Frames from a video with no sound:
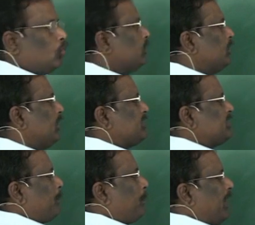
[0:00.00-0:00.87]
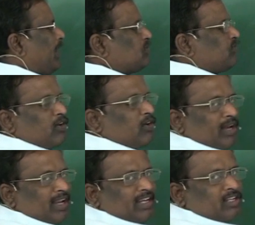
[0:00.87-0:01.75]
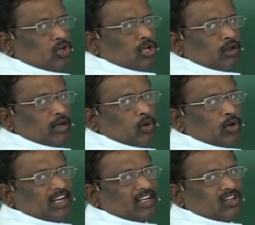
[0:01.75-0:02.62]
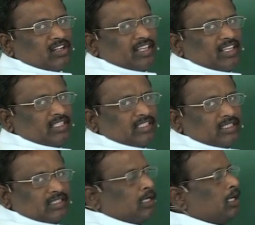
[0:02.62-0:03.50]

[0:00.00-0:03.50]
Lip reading: Though there is a place for 1 electron, 1 more electron here,